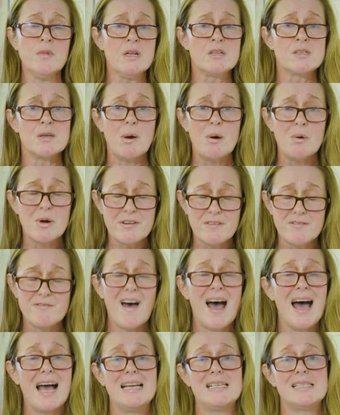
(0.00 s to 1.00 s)
So I would
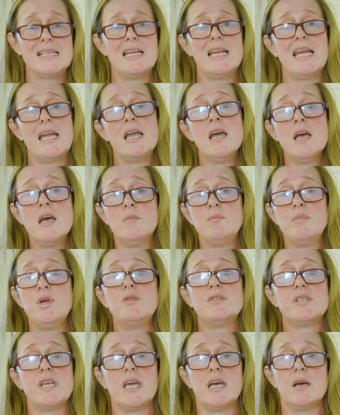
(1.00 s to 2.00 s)
advise any
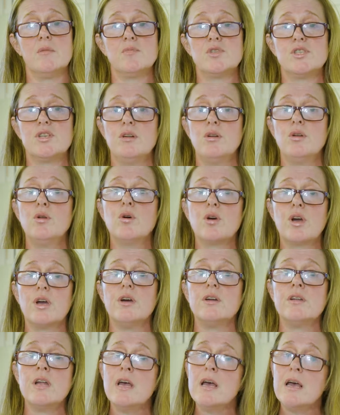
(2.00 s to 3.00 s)
museum to look
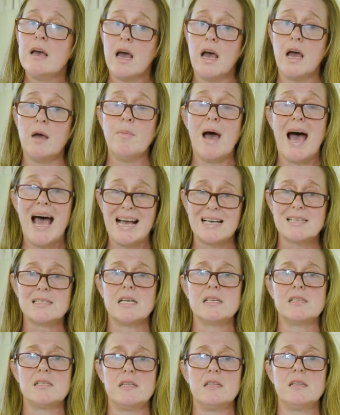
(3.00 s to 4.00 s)
at
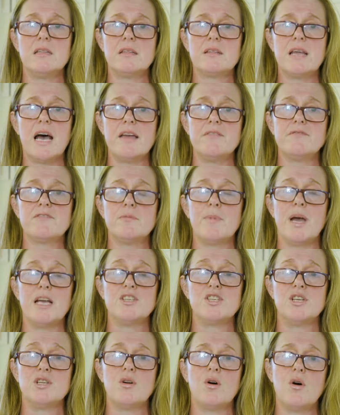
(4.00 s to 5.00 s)
accessing that
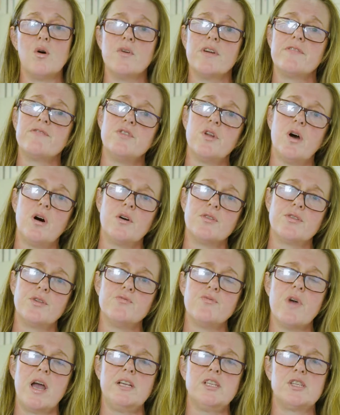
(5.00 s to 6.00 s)
information, or if not,
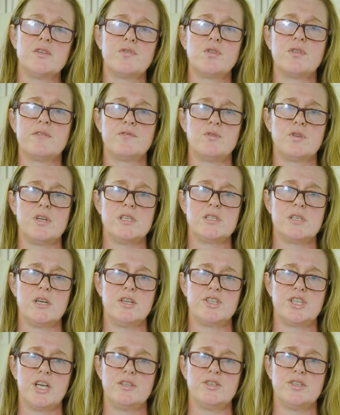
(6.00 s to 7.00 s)
the range of other funding
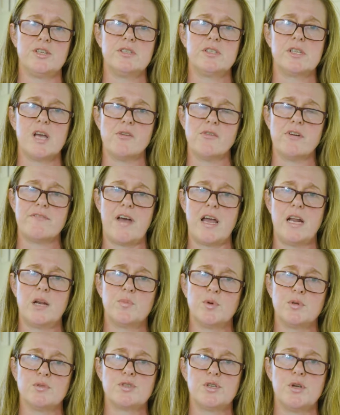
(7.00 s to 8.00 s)
search engines that are
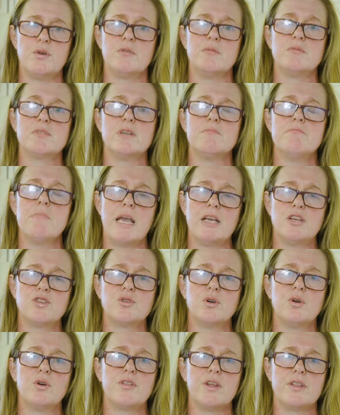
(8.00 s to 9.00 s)
available to them, to make
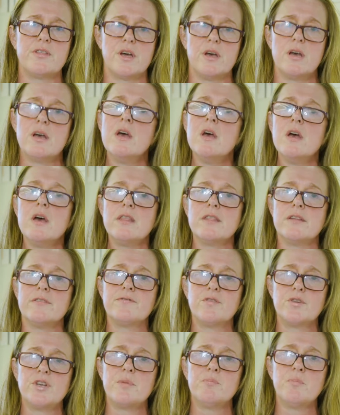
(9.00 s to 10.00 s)
sure that the
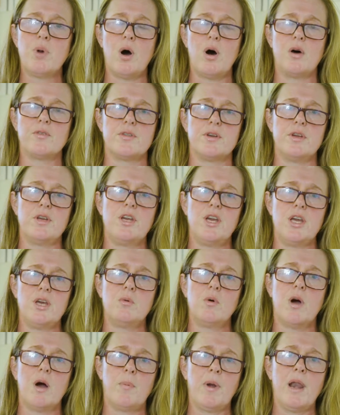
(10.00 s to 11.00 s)
funding pot that
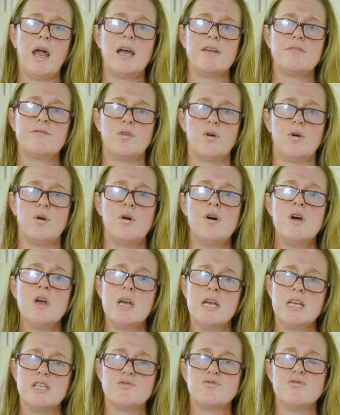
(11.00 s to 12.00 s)
you apply for
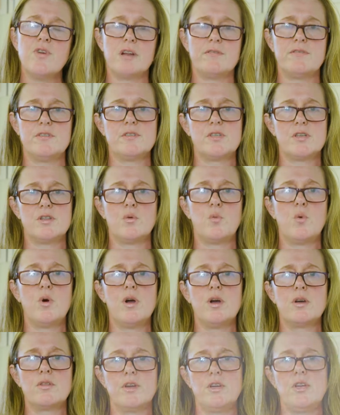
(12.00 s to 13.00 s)
is relevant to the
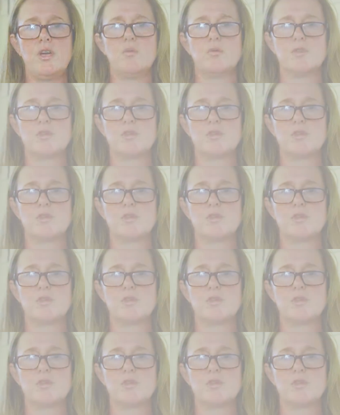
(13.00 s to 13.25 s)
work that you